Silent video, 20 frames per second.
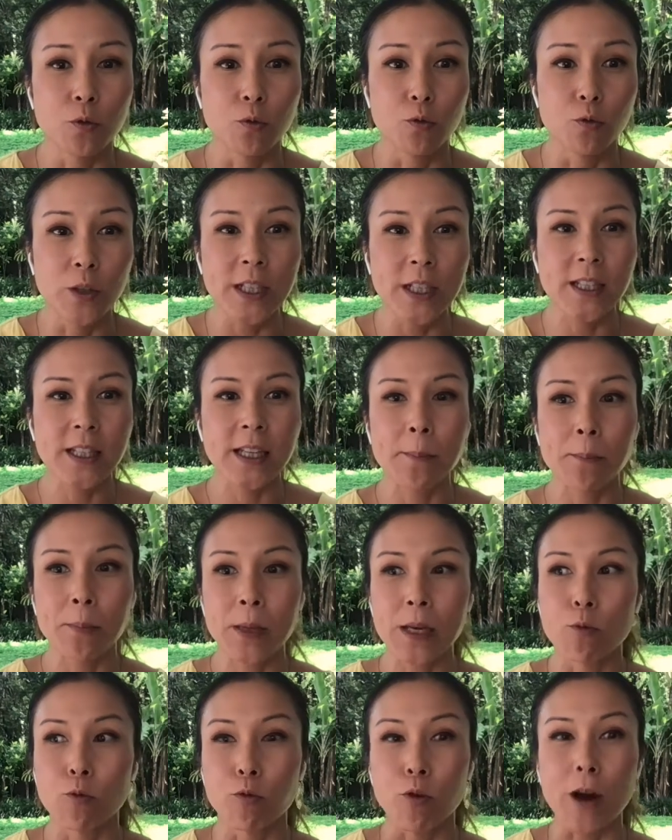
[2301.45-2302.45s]
to
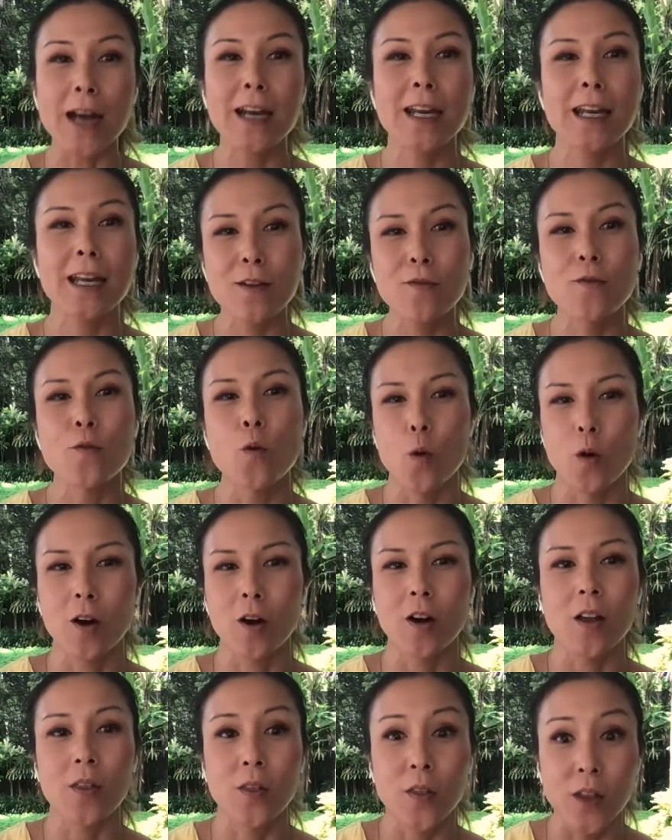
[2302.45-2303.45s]
really be ready
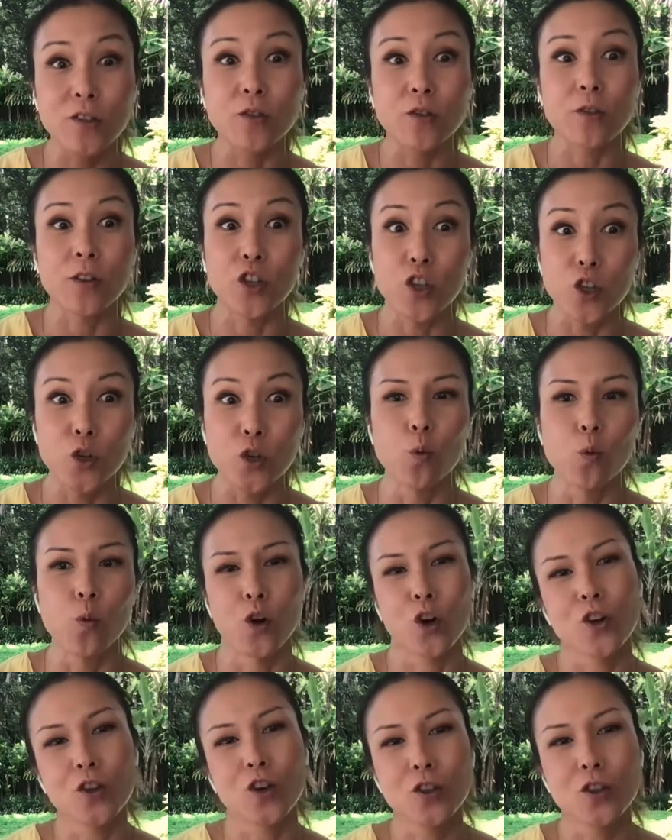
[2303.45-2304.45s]
for this
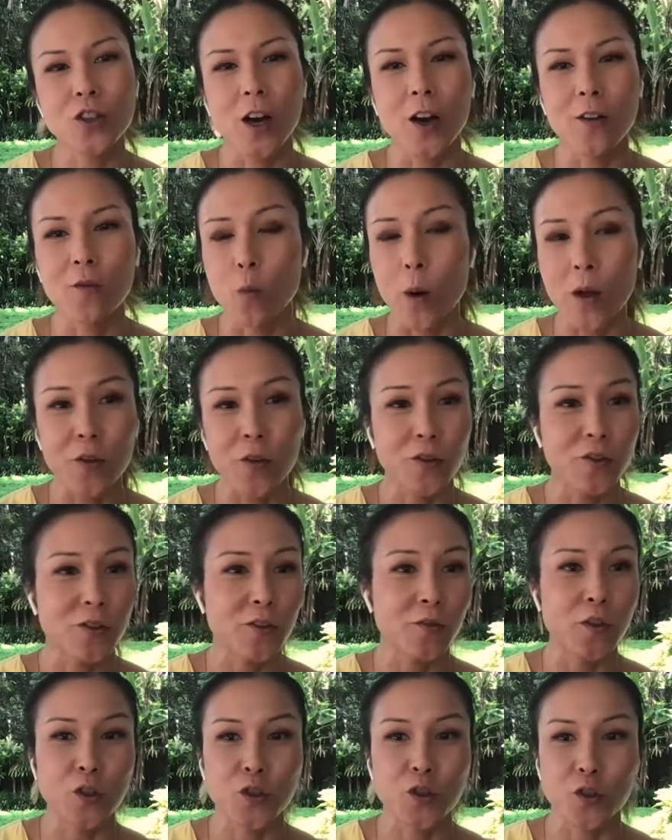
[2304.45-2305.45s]
new world of
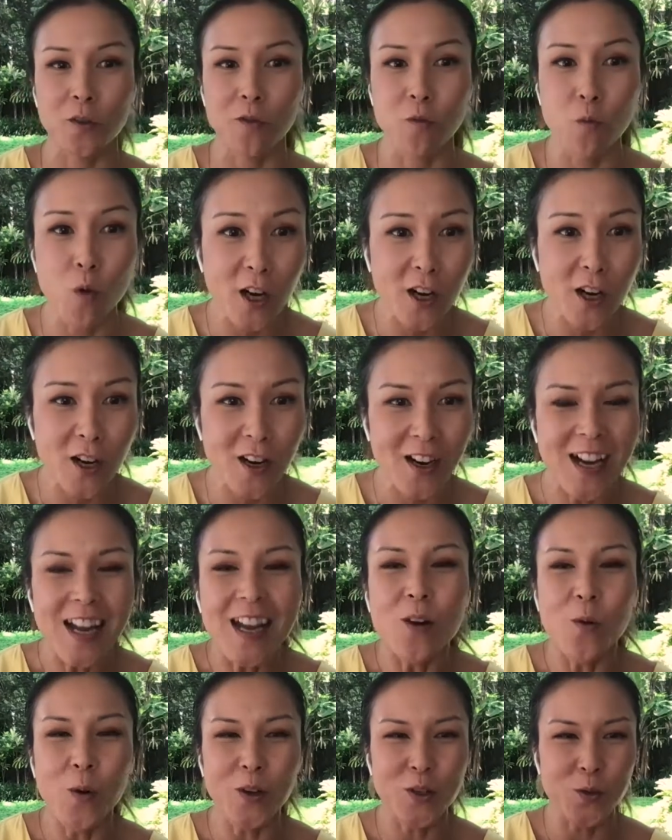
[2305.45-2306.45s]
whether it's the future of
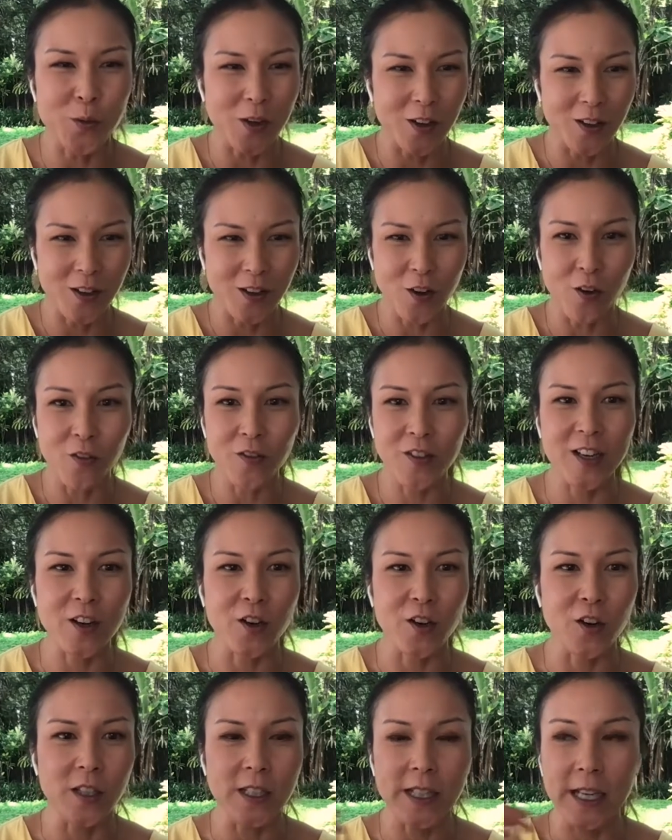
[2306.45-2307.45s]
work, which we're
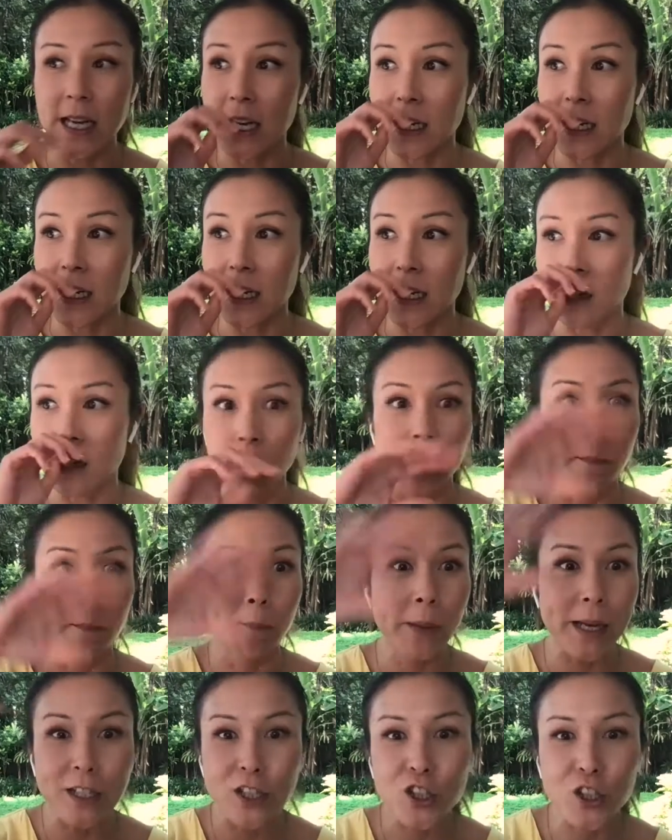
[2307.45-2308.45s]
obviously currently in a
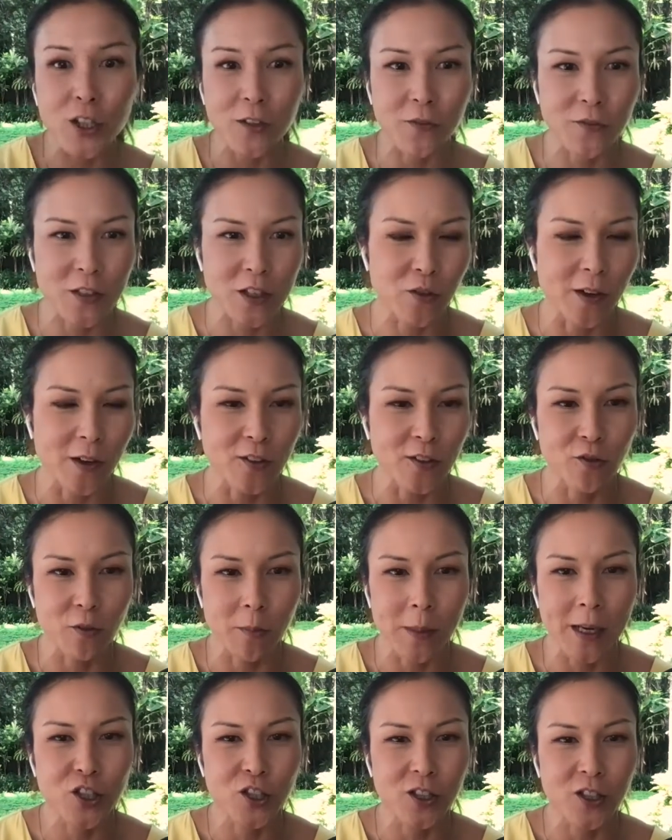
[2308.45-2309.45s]
big shift and
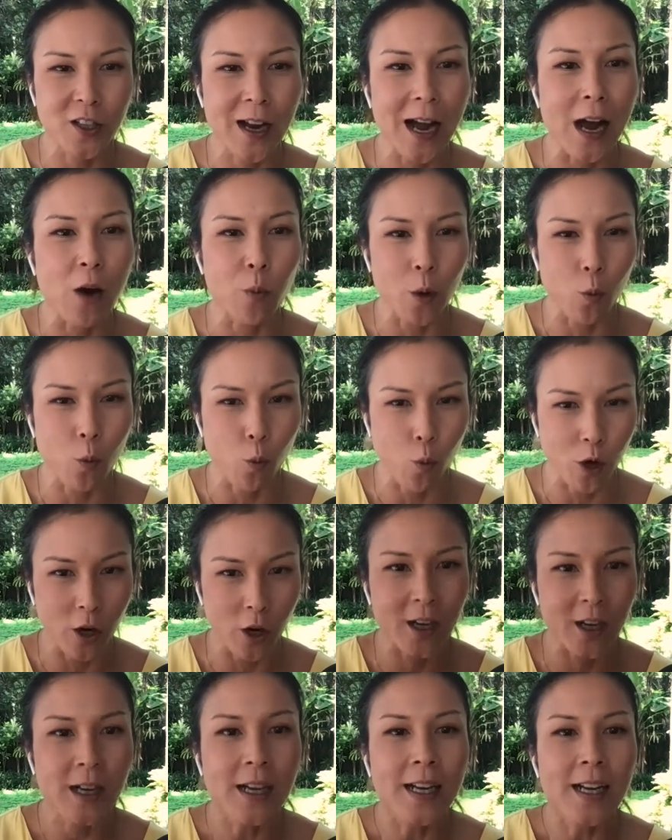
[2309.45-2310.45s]
transformation in how we
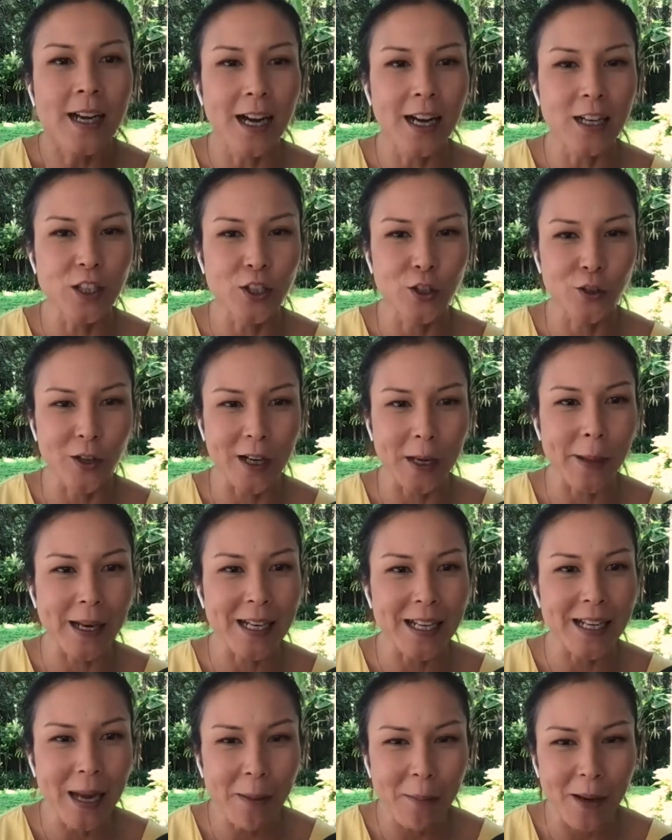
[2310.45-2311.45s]
work uh,
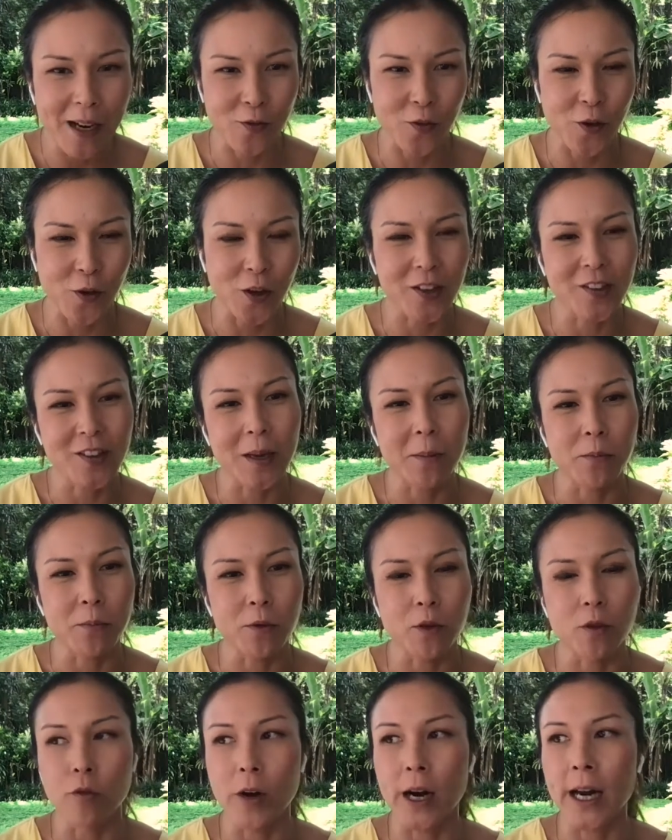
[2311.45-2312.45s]
during a pandemic, for
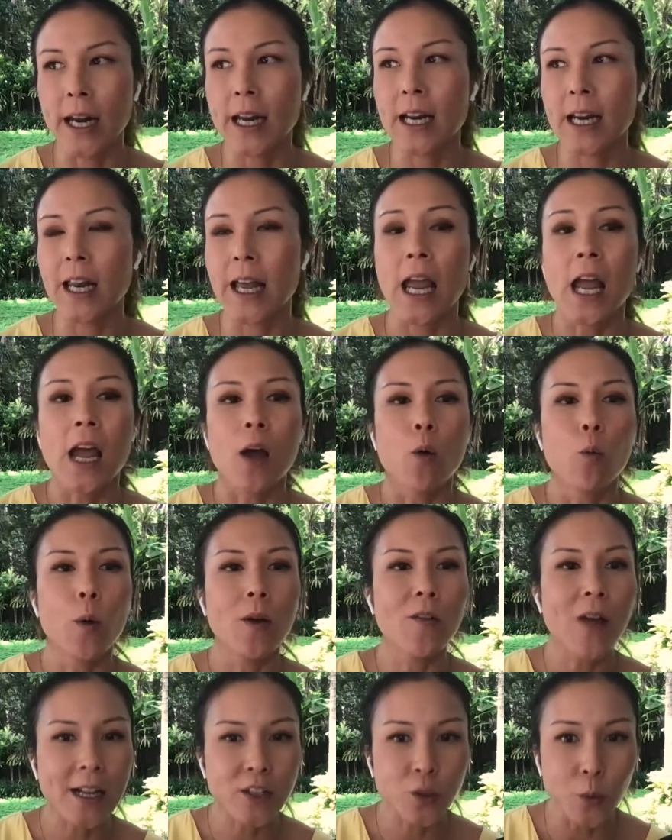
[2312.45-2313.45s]
example, right? Like
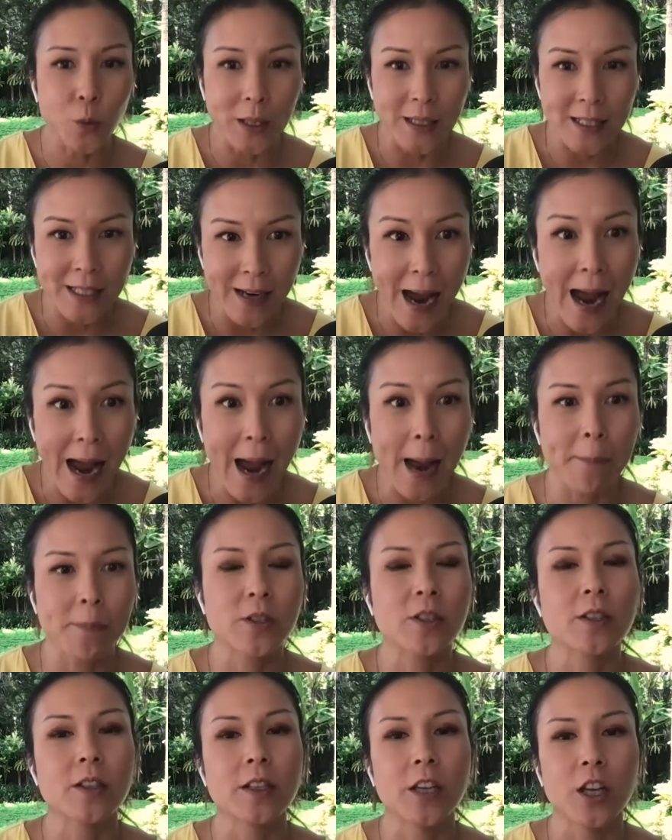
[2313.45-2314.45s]
we've had to
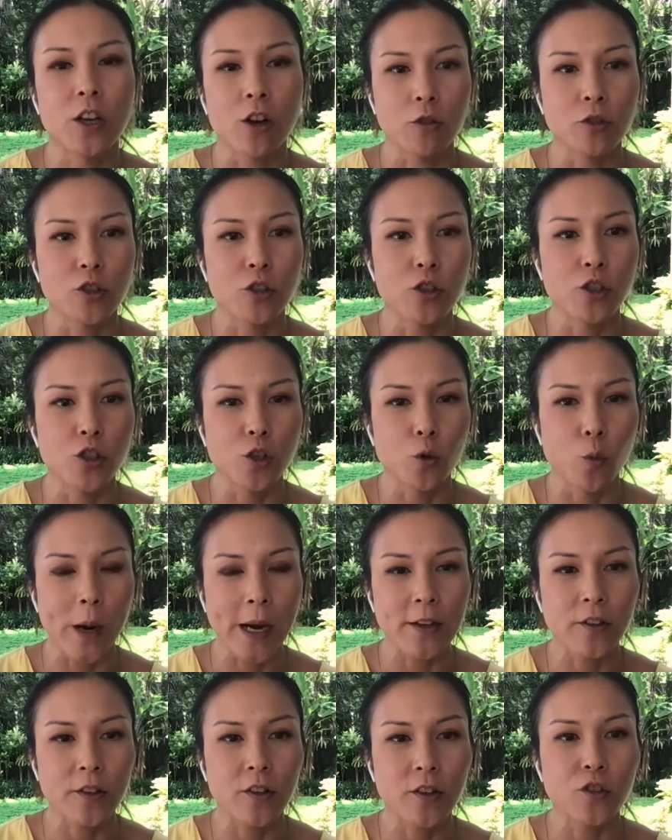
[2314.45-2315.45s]
adapt, you know, to
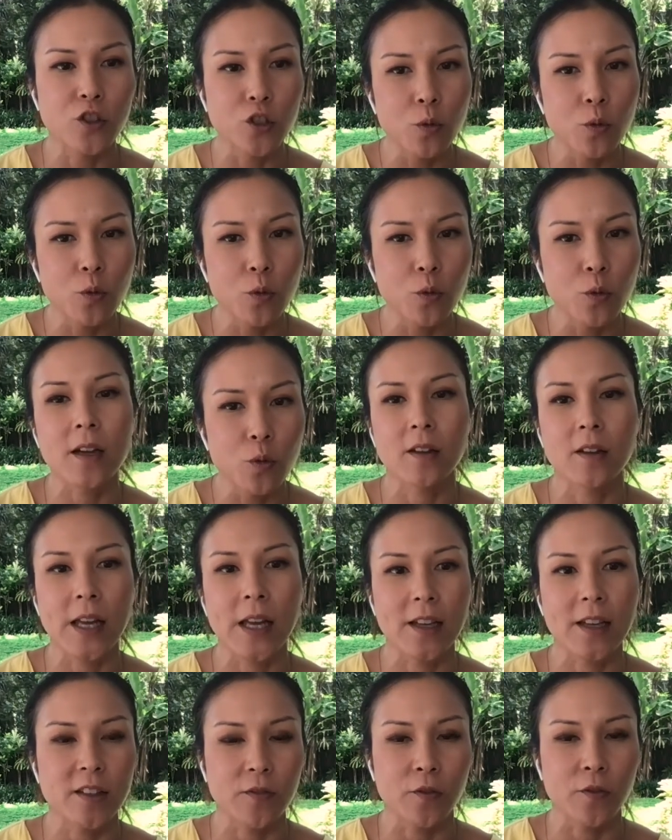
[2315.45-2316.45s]
new ways of doing
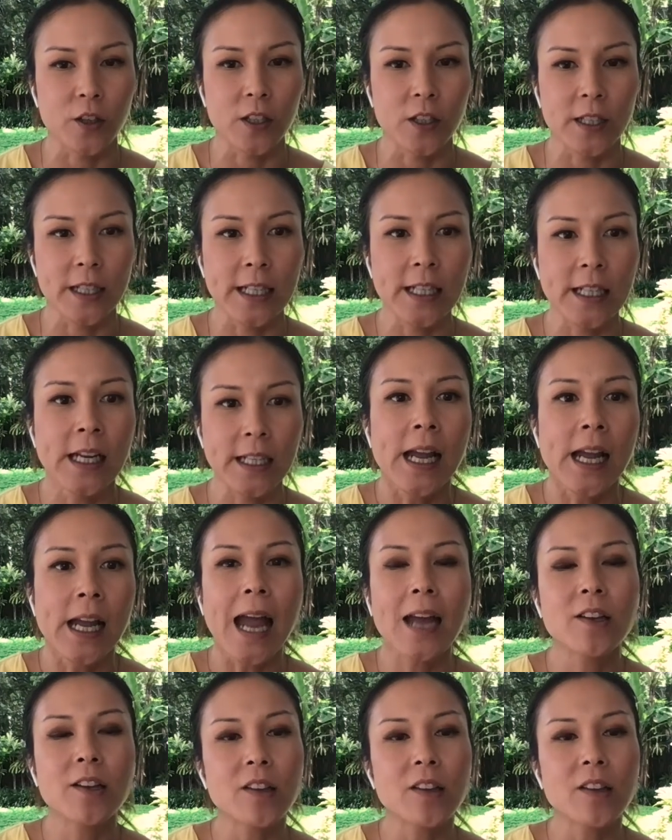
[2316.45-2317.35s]
things differently.